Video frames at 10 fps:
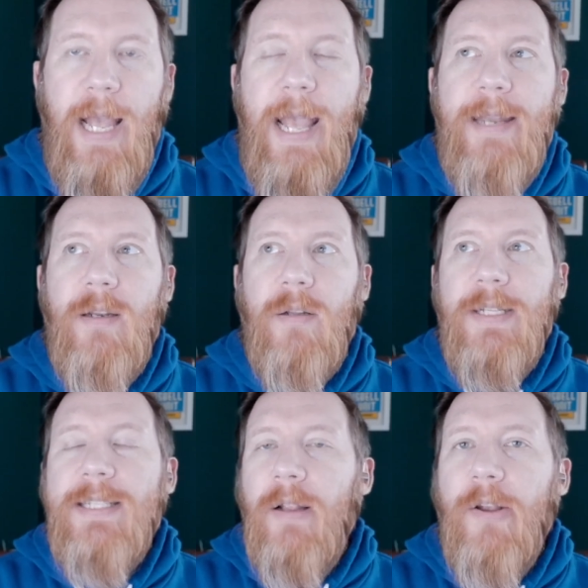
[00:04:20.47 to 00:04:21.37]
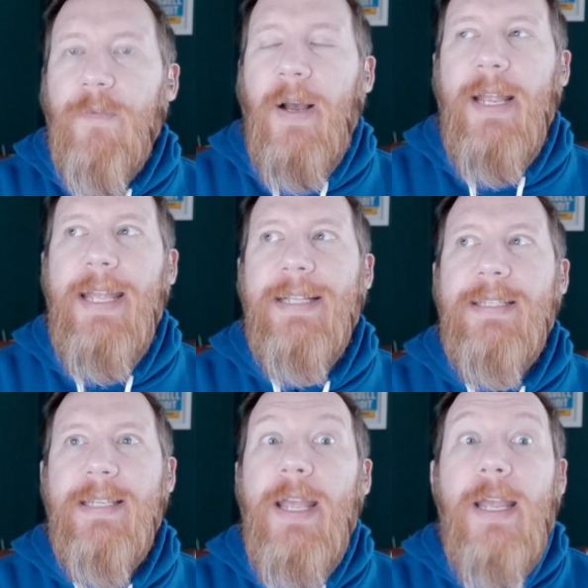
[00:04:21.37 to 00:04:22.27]
And let's clarify,
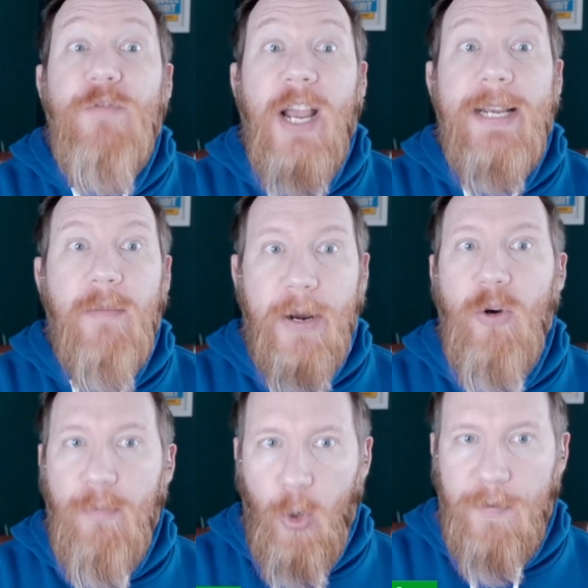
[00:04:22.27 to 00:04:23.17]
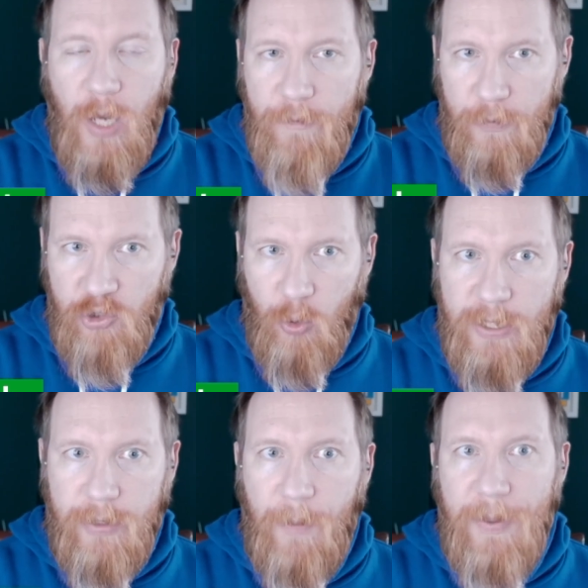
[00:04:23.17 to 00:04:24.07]
it's if Jackson Merrill moves off of
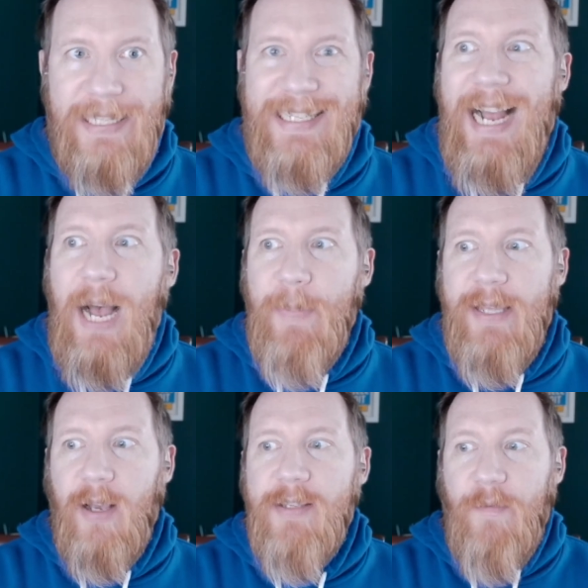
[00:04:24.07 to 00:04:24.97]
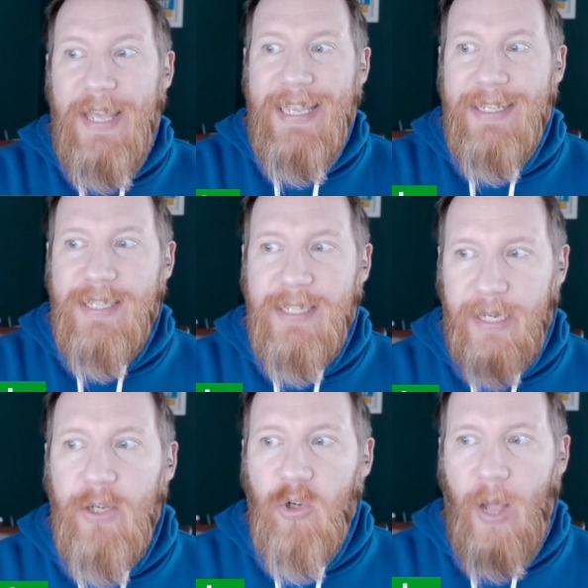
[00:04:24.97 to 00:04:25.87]
shortstop, it's not because of his
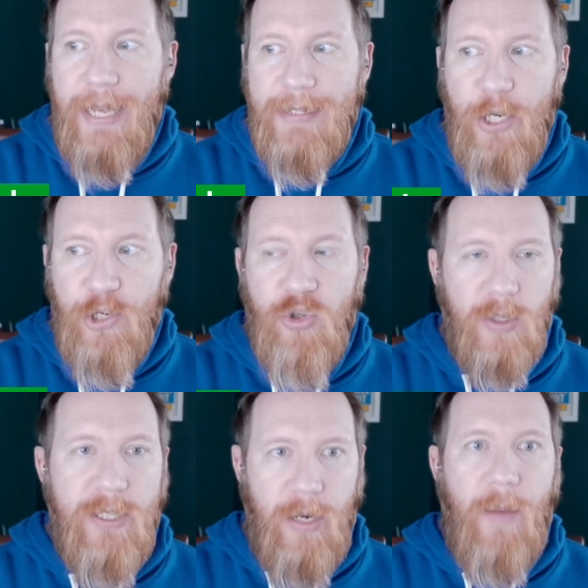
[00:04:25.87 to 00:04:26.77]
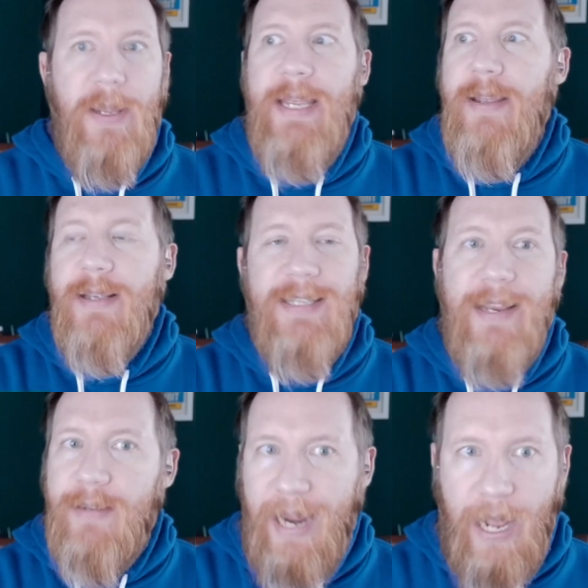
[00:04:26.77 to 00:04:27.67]
skill as a shortstop. He is
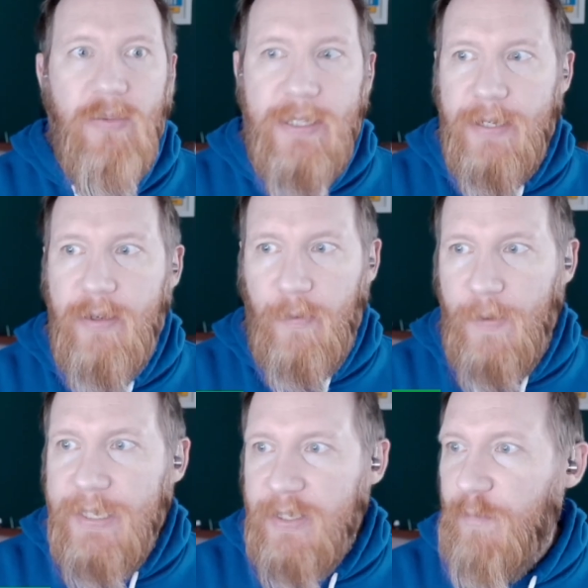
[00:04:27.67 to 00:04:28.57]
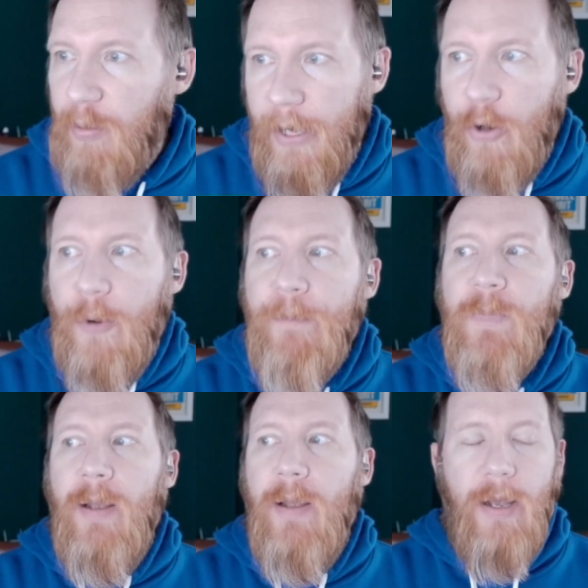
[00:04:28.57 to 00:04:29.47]
a talented defensive player.
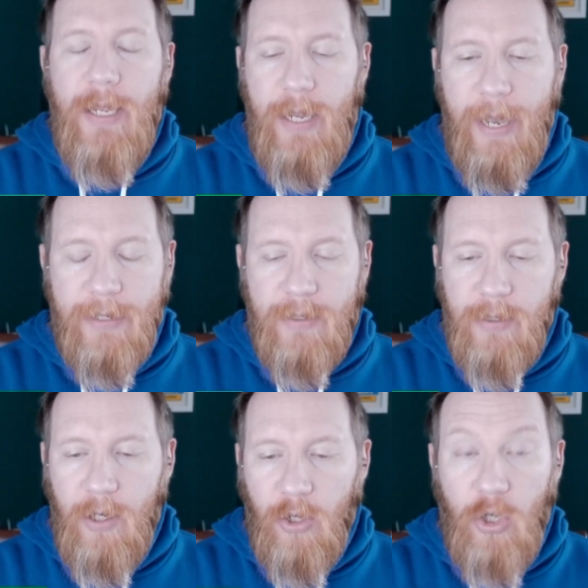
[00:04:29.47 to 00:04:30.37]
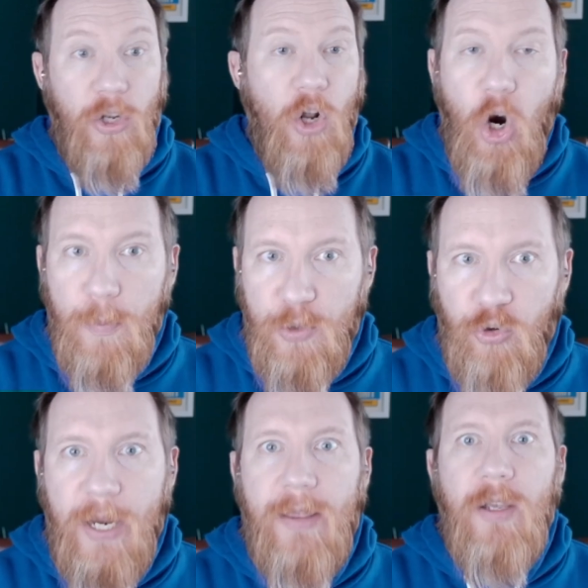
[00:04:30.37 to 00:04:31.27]
He has good arm
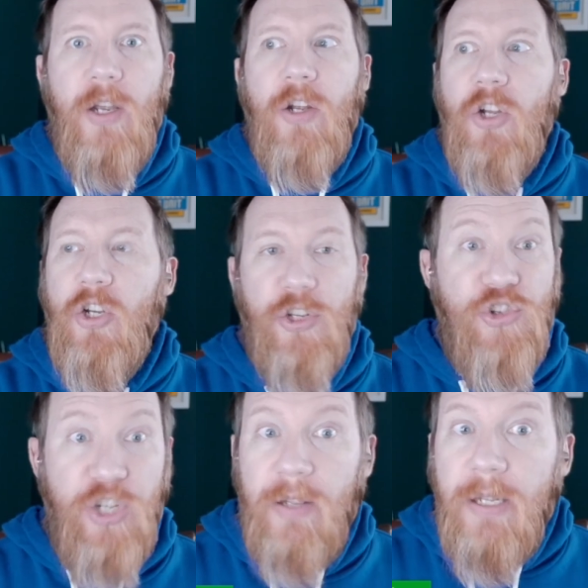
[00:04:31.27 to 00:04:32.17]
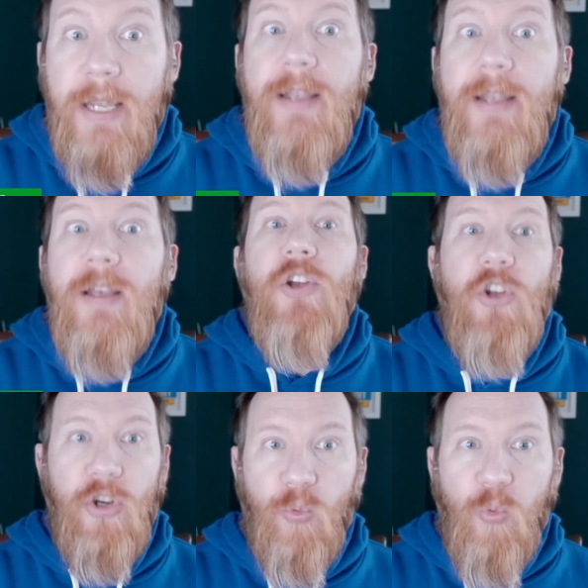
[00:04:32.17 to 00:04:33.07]
strength, good agility,
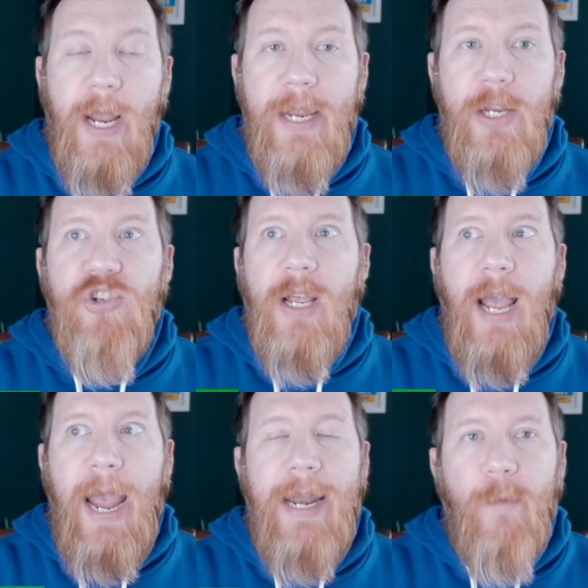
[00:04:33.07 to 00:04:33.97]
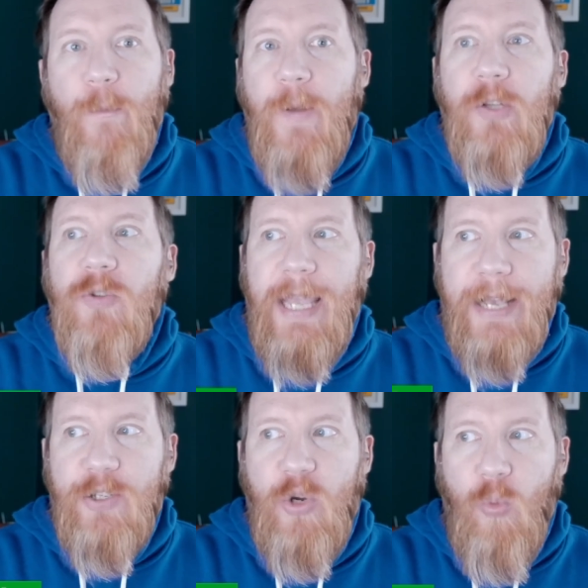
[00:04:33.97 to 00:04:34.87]
good range. And it feels
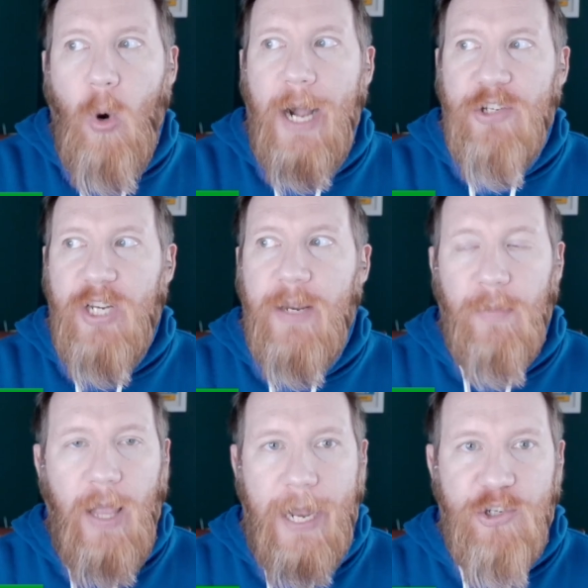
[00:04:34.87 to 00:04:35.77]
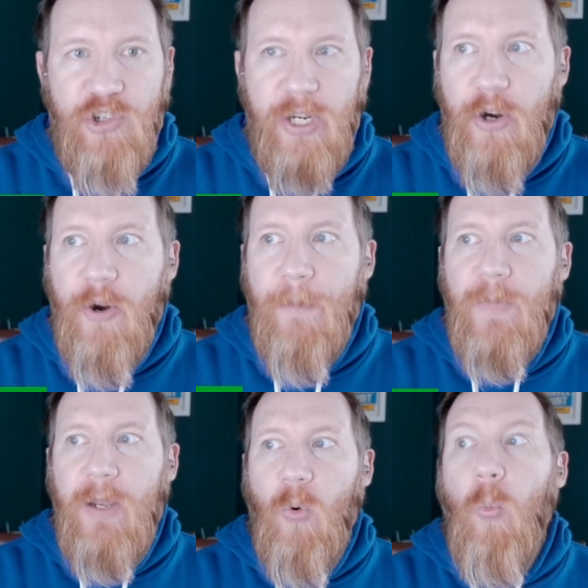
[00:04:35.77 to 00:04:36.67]
as you watched him last year,
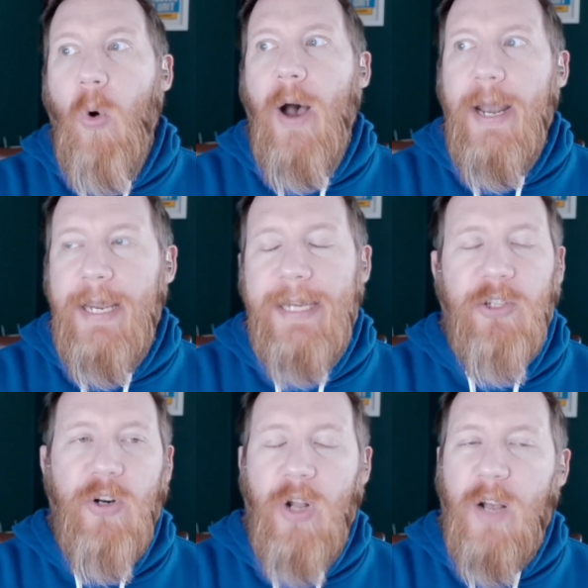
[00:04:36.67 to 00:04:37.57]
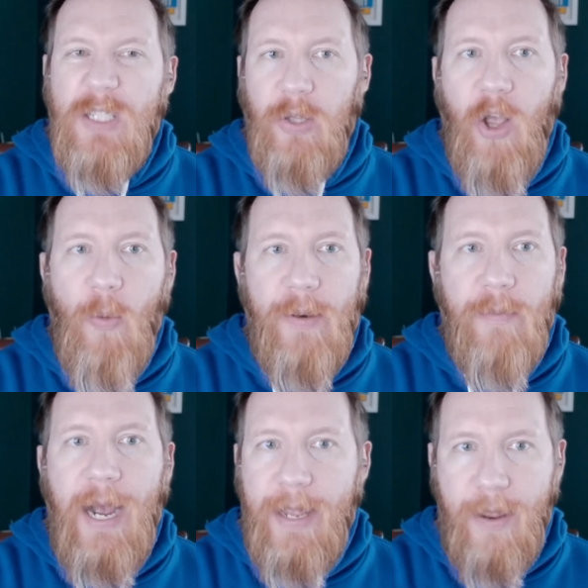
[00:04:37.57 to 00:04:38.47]
one, he started off slow in
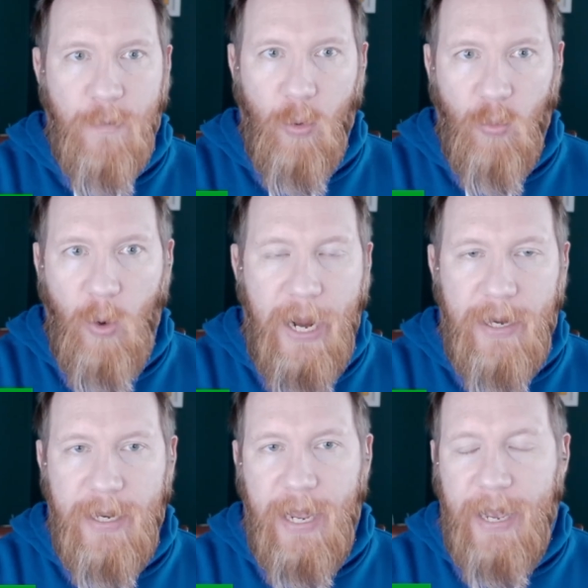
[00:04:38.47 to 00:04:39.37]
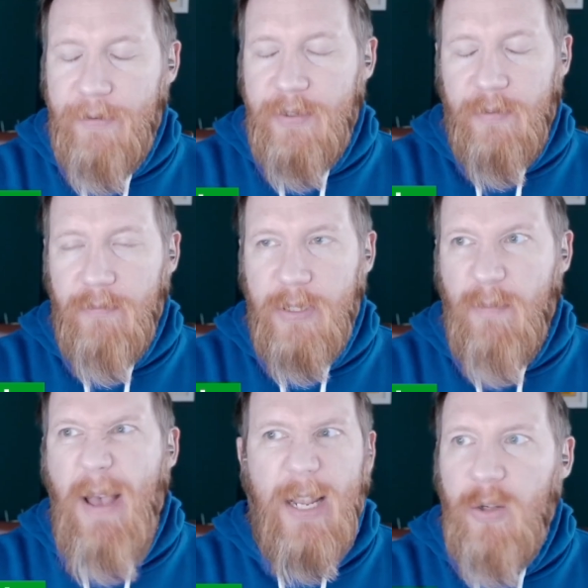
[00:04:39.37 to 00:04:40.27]
high A Fort Wayne. He had some
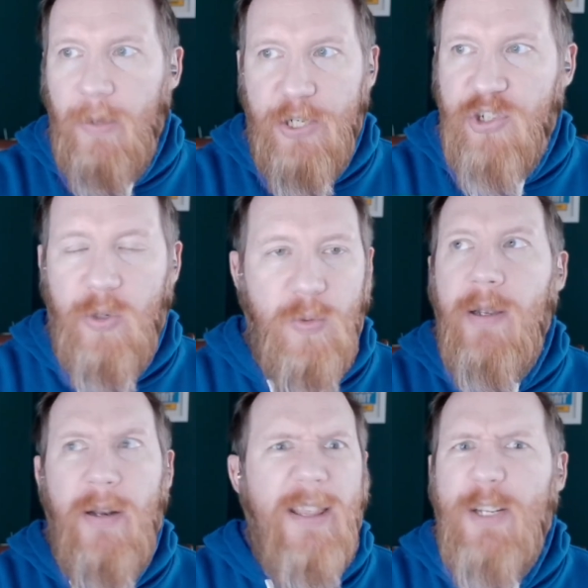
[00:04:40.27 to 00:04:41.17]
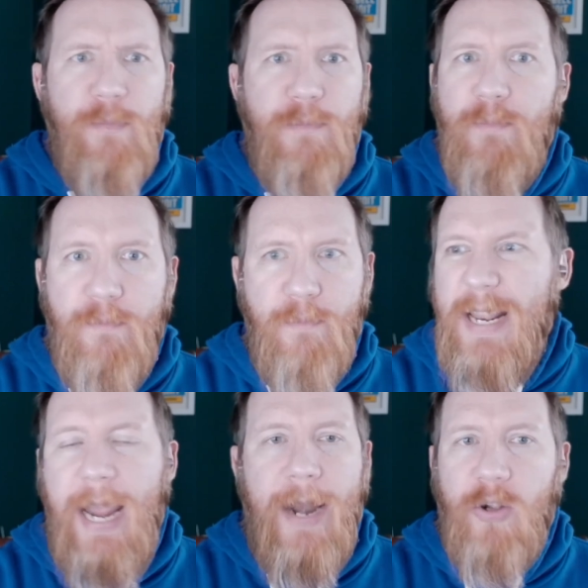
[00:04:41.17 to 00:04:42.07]
medical issues, nothing
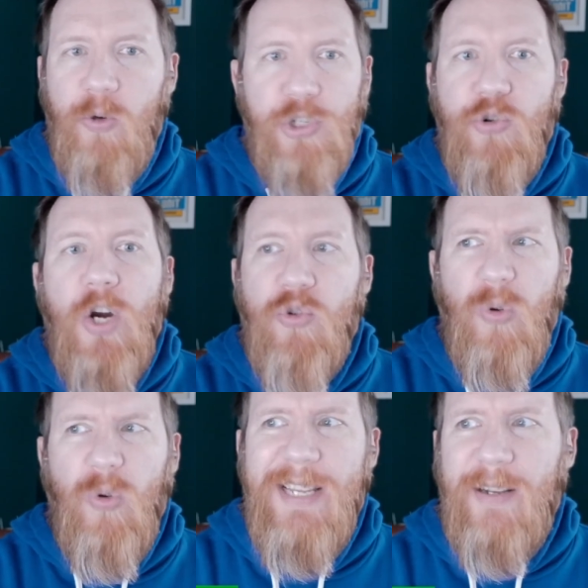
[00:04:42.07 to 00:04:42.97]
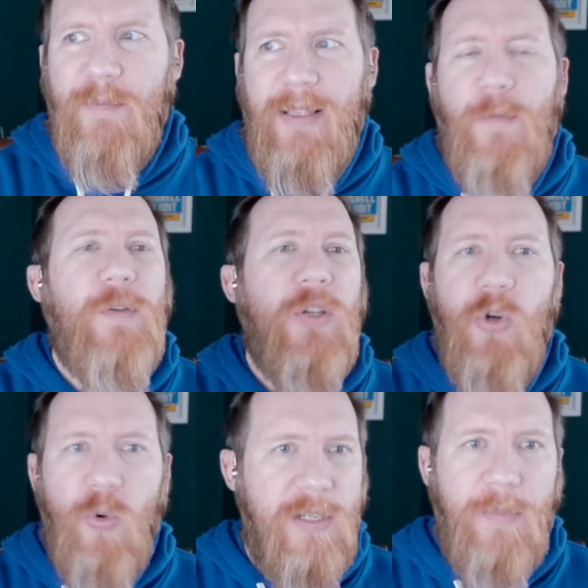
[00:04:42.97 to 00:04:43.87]
mechanical or structural. It was like the
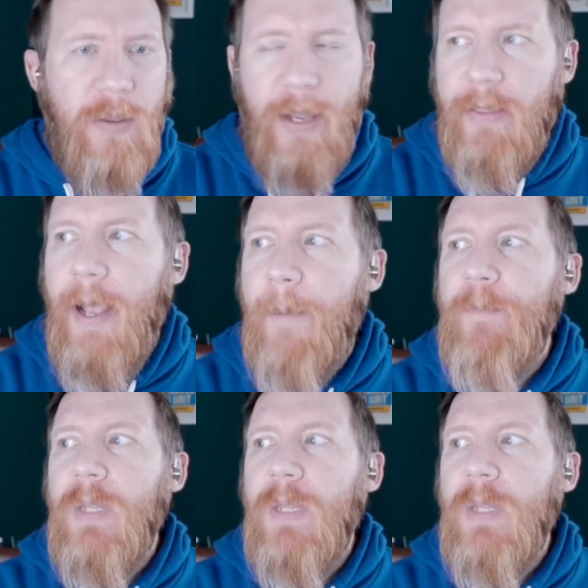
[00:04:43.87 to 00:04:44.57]
flu or something like that.